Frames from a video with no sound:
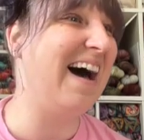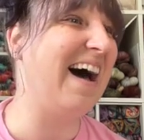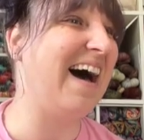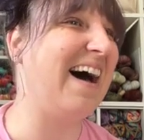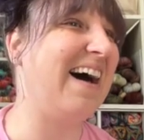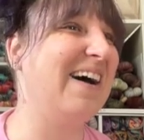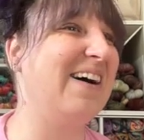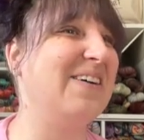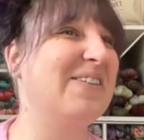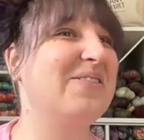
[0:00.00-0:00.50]

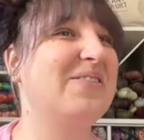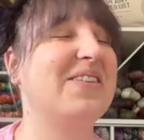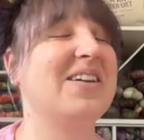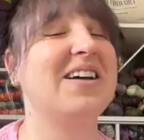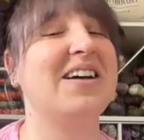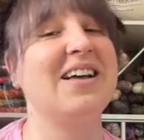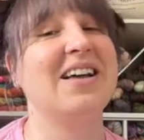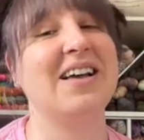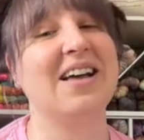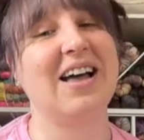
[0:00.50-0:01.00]
of
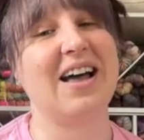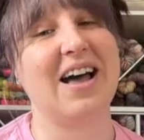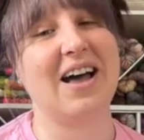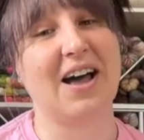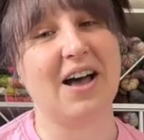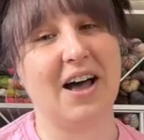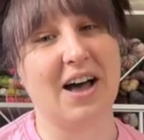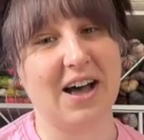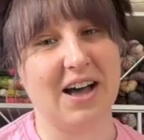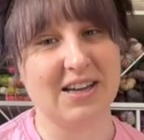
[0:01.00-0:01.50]

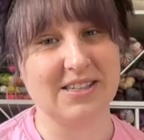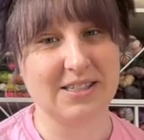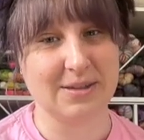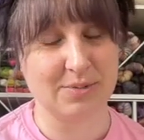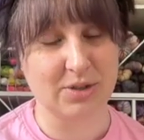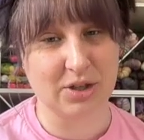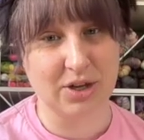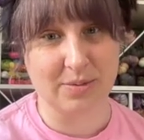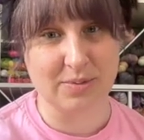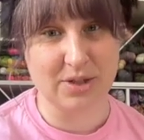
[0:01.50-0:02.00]

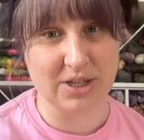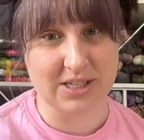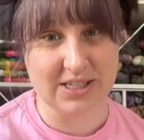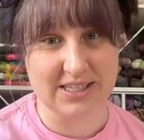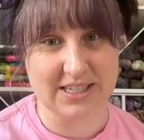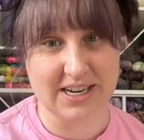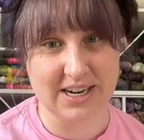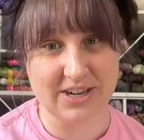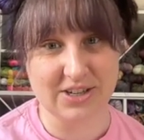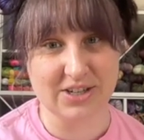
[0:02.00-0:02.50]

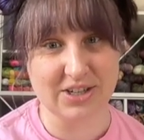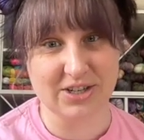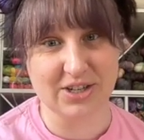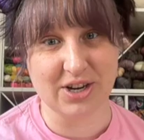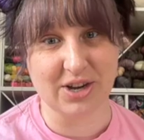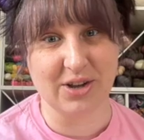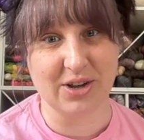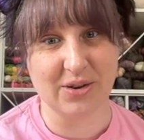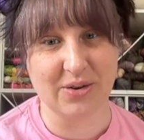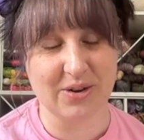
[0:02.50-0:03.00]
subscriptions here to
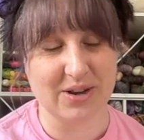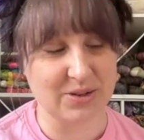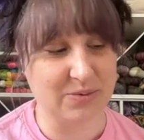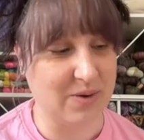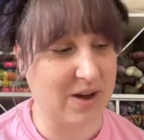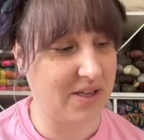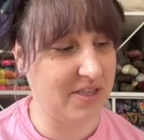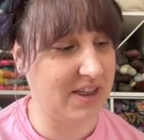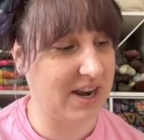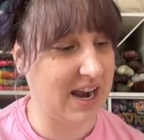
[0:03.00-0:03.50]
show you as
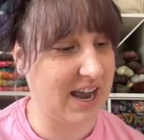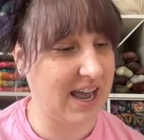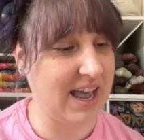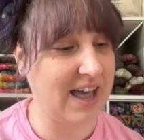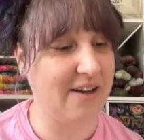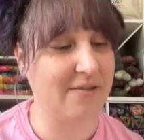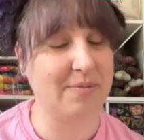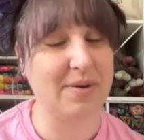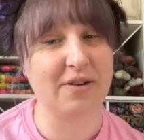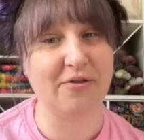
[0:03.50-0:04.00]
well that I
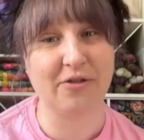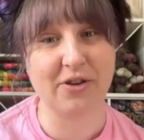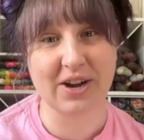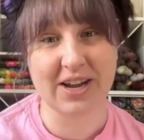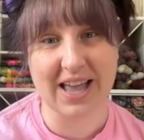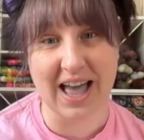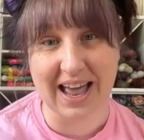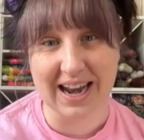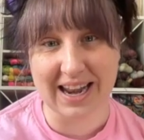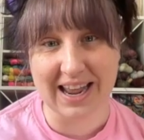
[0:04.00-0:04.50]
have been
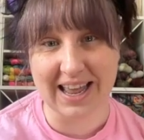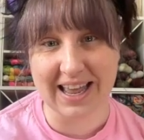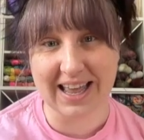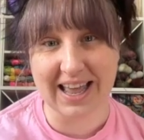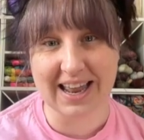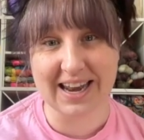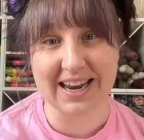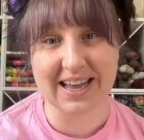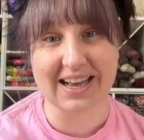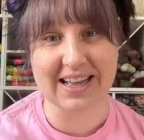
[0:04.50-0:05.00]
forgetting
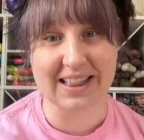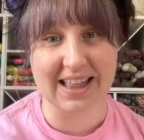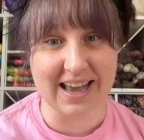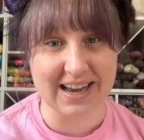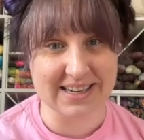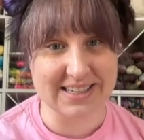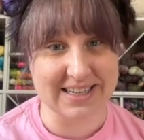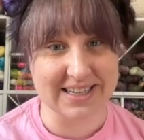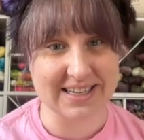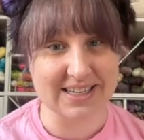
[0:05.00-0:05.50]
and
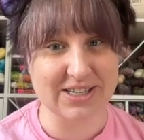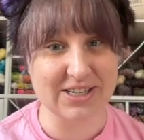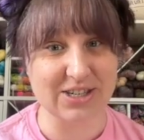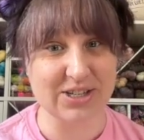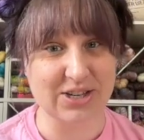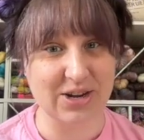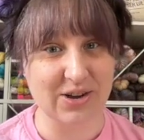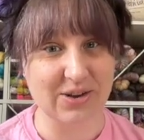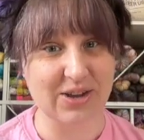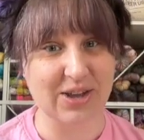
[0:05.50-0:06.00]
neglecting to
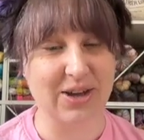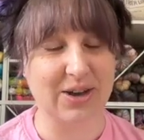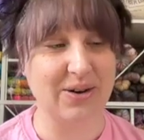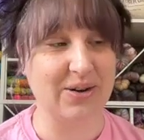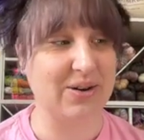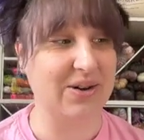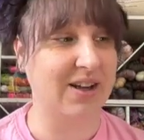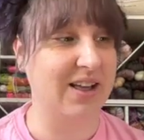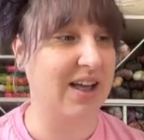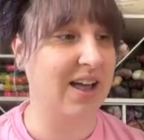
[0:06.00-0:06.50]
show
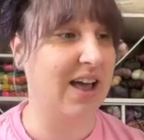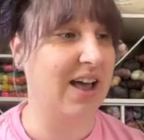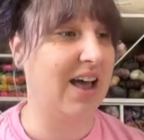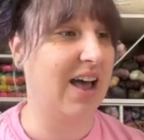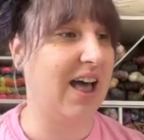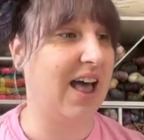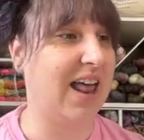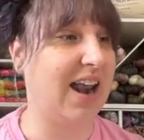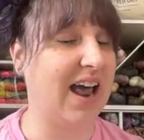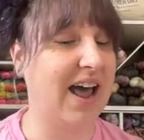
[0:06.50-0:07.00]
you.
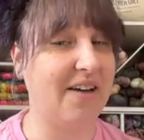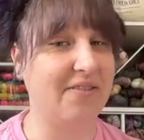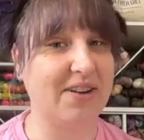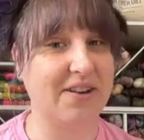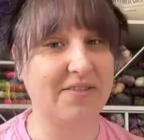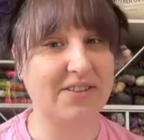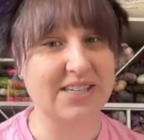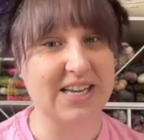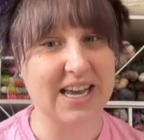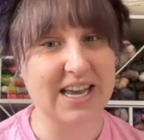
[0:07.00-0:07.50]
And I haven't
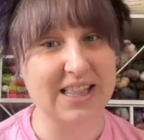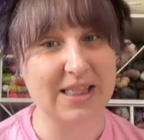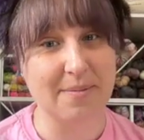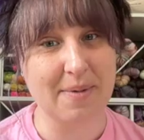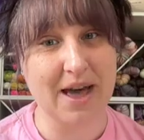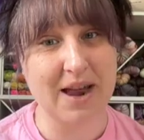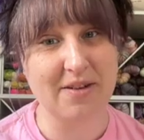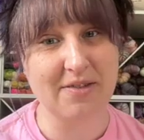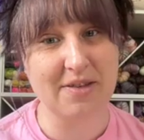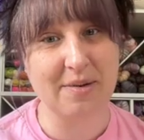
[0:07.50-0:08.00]
even taken them
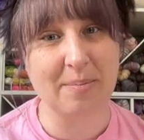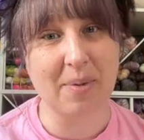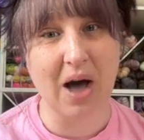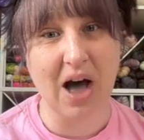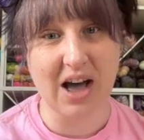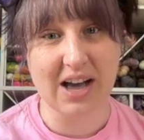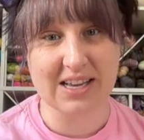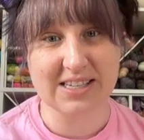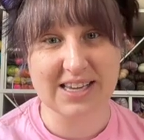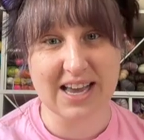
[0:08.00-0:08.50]
out of the
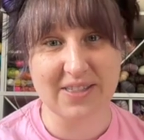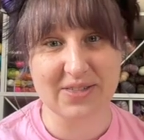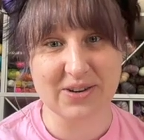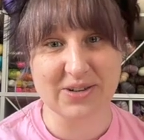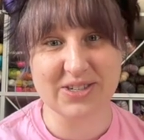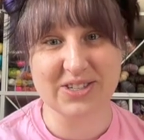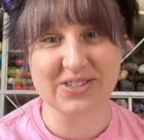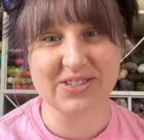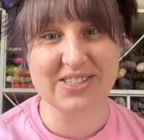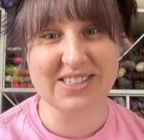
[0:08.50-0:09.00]
box yet. They're
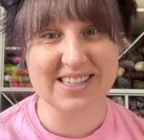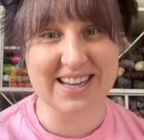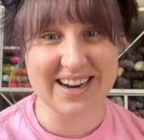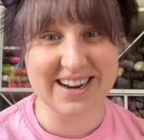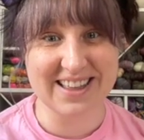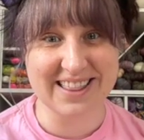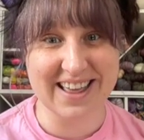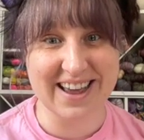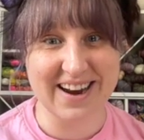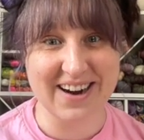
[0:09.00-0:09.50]
still
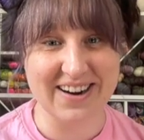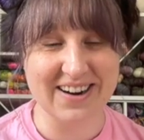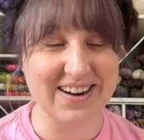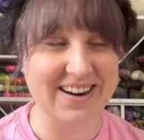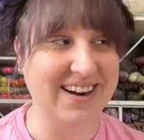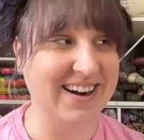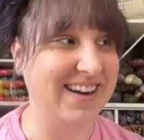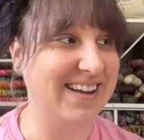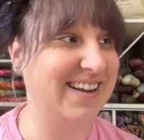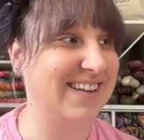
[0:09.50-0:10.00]
sitting
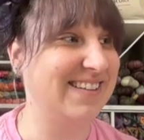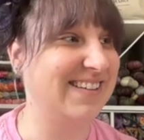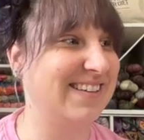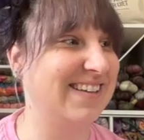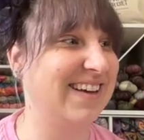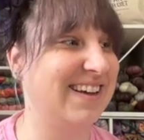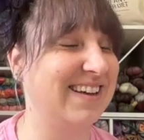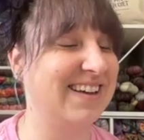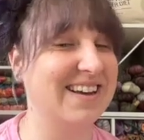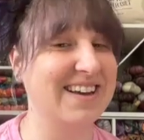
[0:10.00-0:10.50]
there.
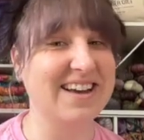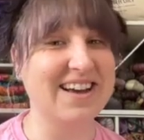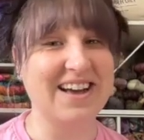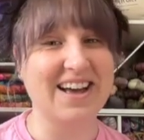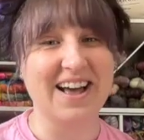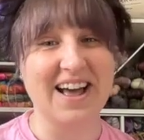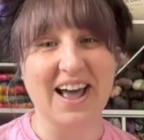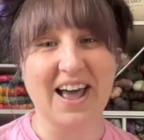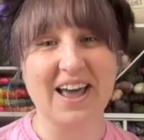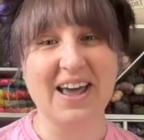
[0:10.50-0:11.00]

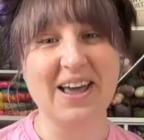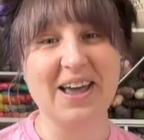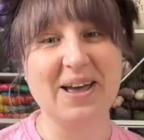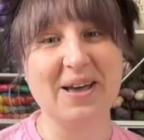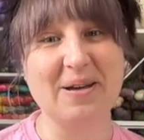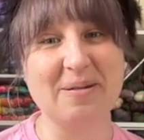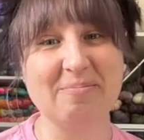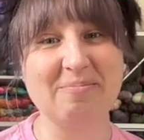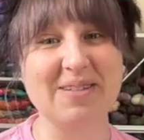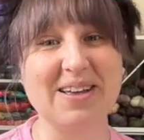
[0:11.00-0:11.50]
I
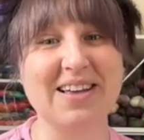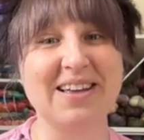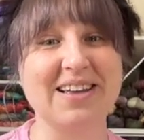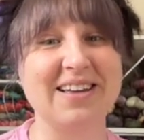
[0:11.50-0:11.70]
am